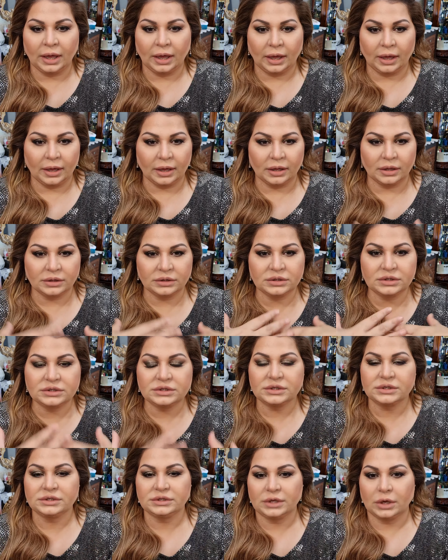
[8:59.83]
and
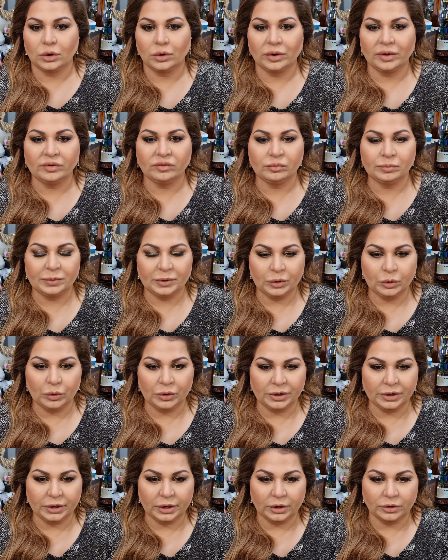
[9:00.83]
this is how I will be
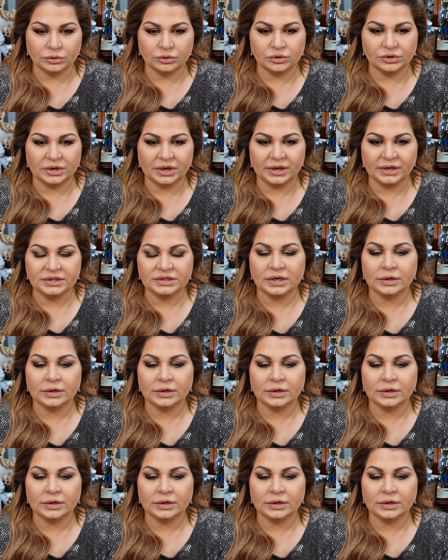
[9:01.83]
going out tonight.